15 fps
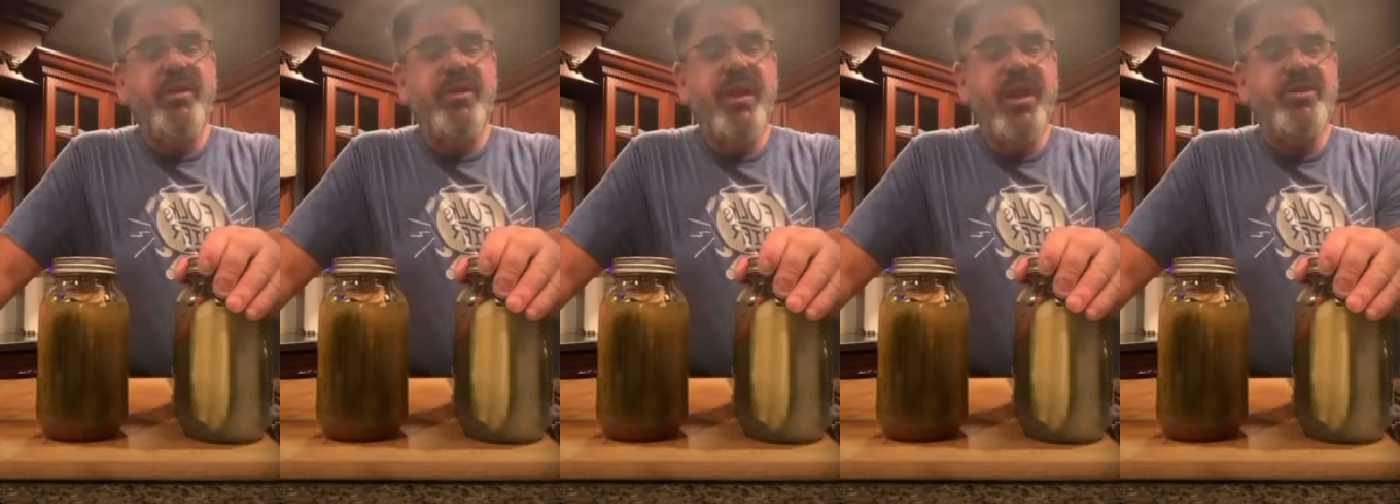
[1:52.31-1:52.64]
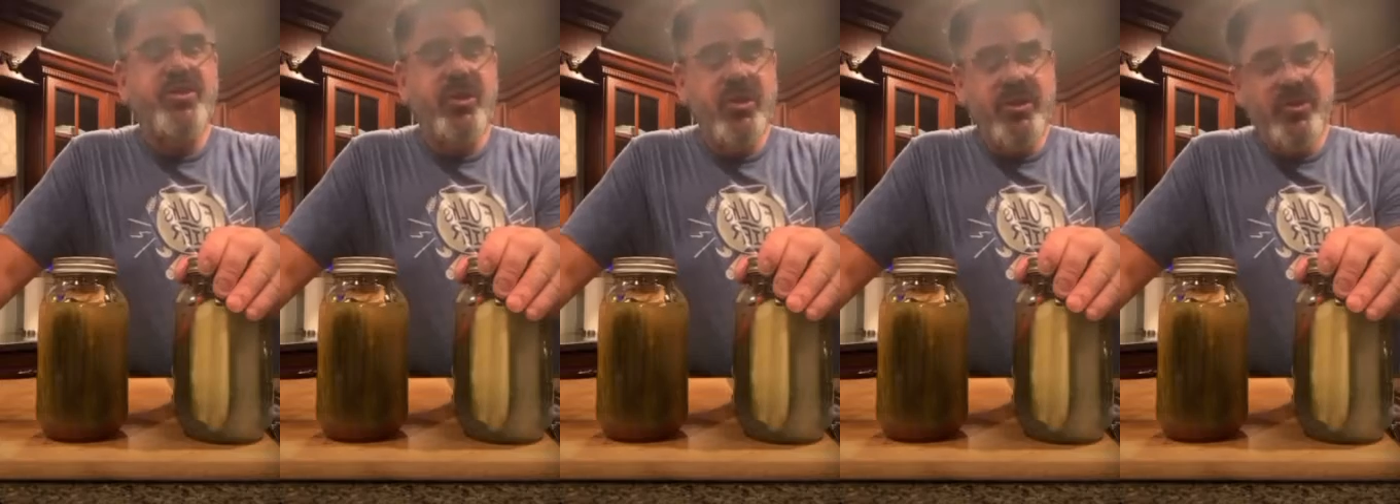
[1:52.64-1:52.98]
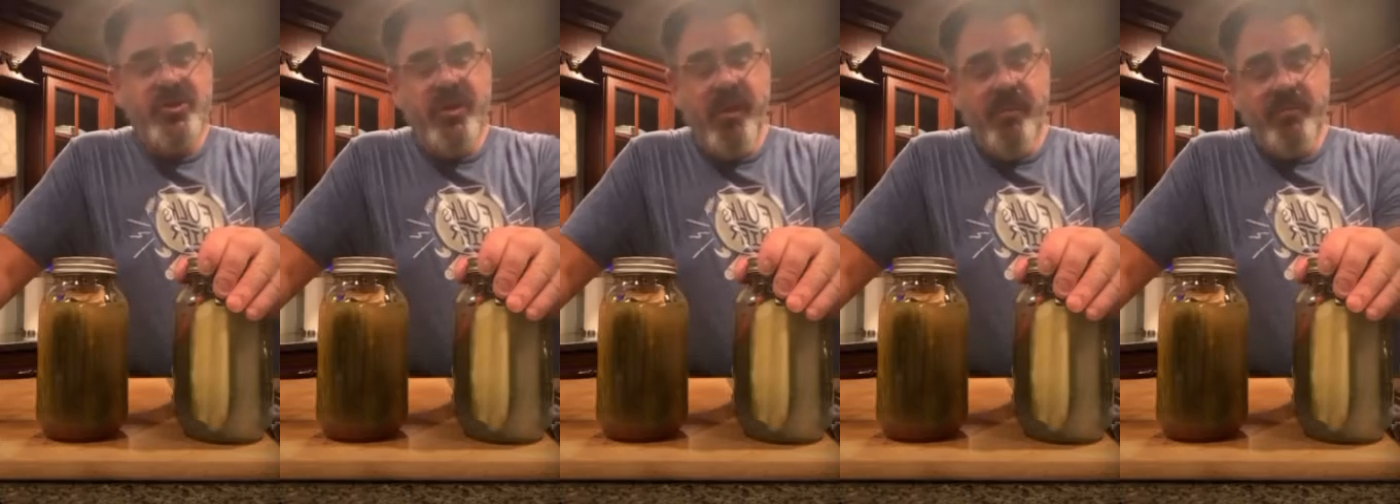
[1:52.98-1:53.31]
Thai chilies,
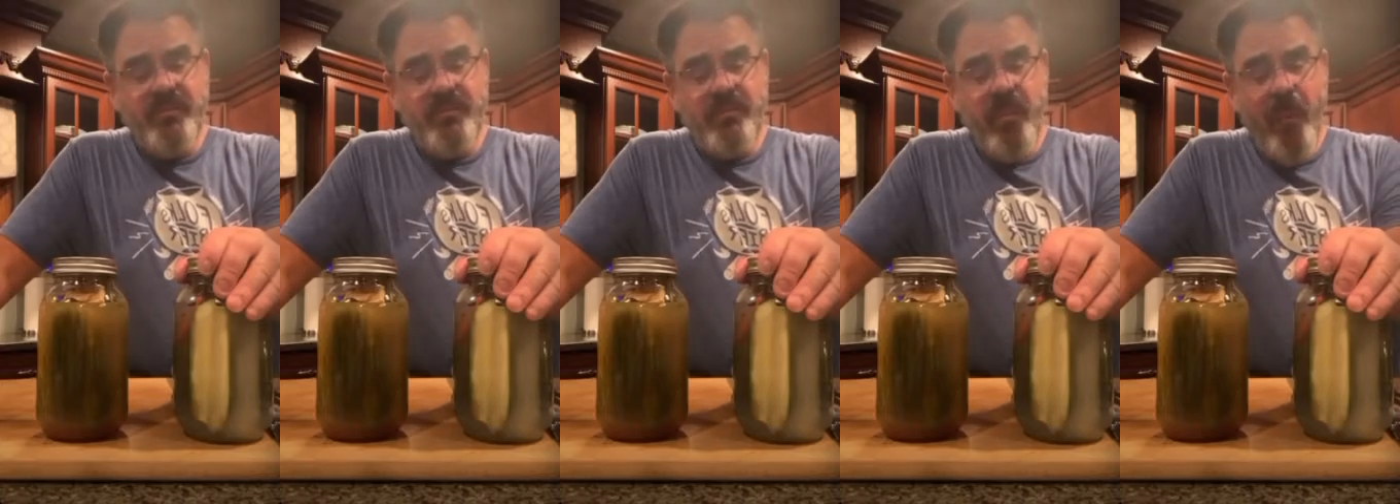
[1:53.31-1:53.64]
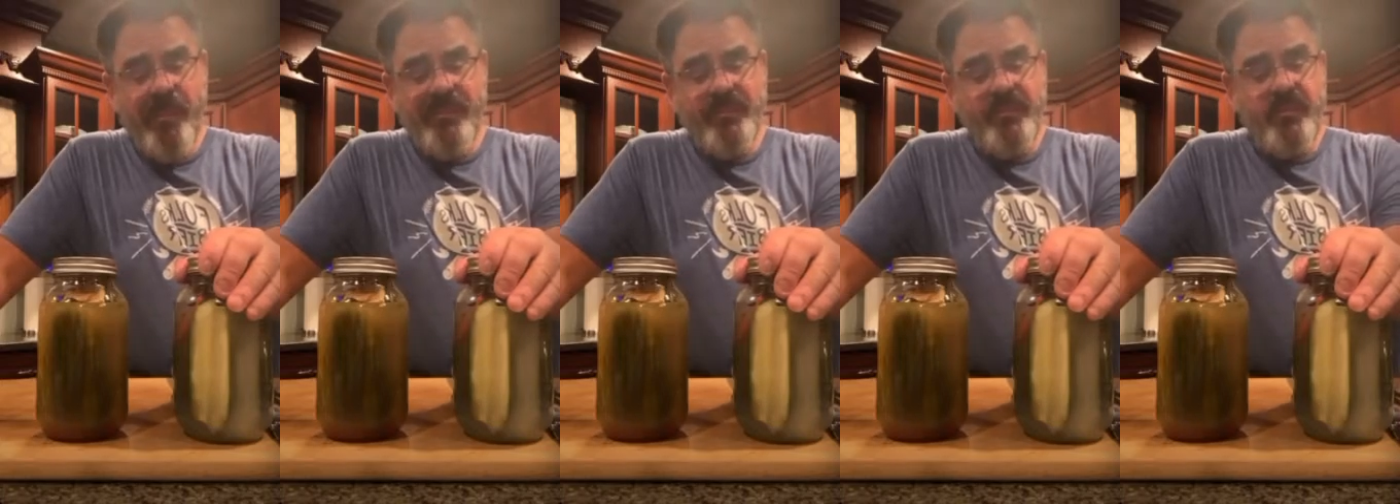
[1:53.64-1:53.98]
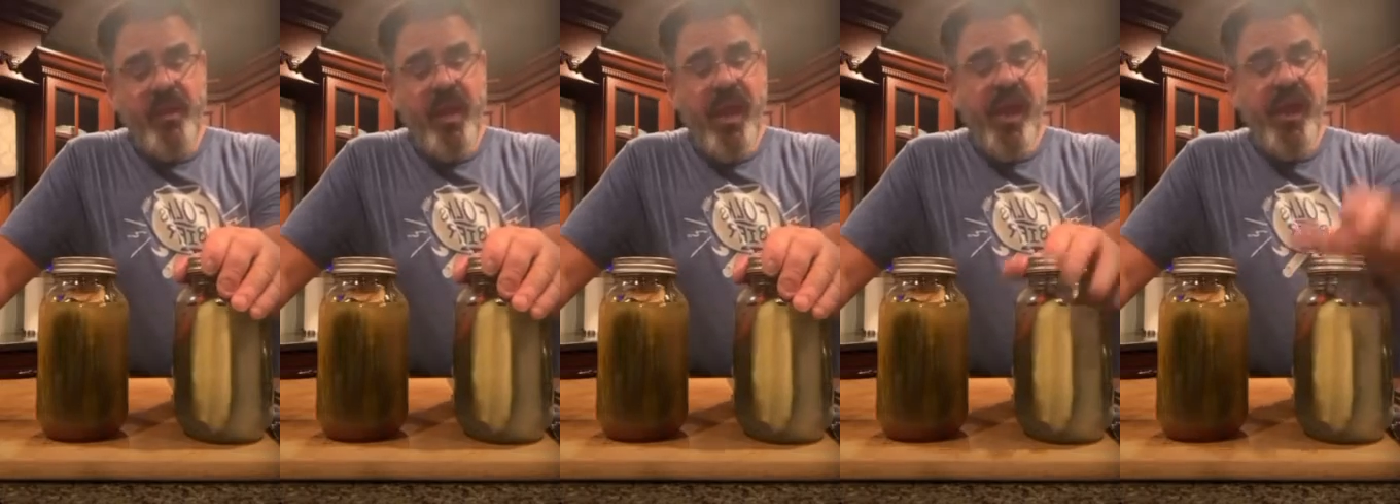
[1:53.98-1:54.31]

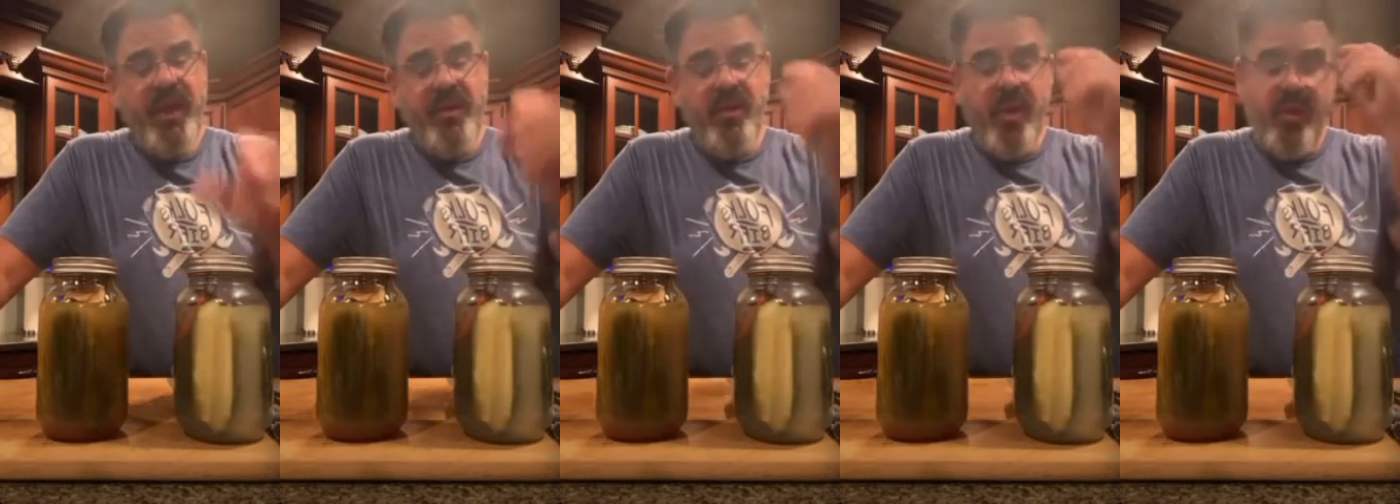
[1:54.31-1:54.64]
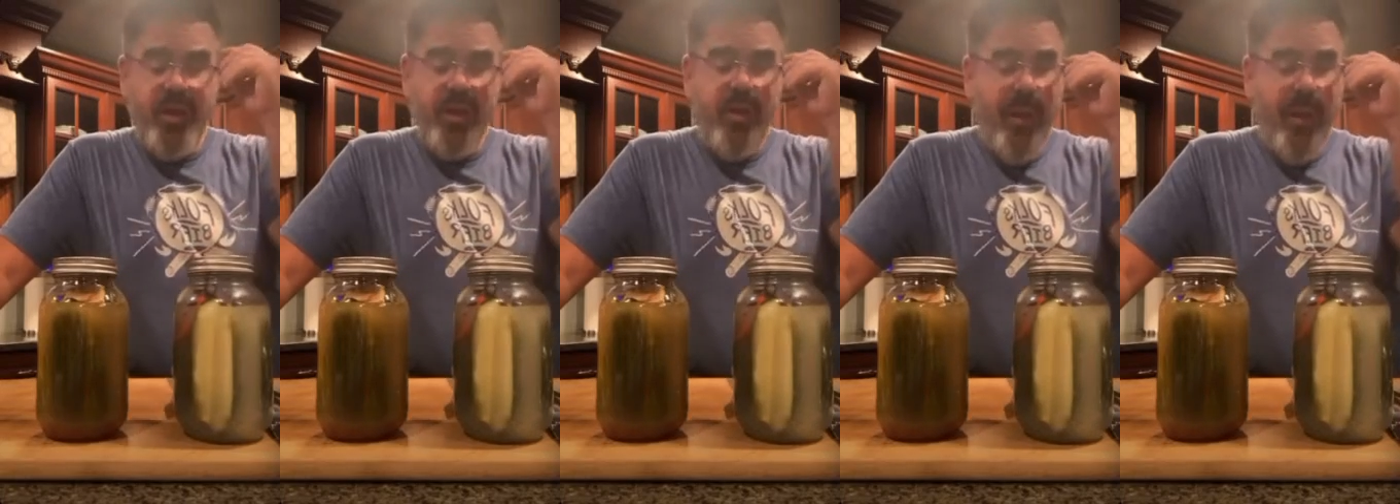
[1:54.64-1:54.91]
and garlic.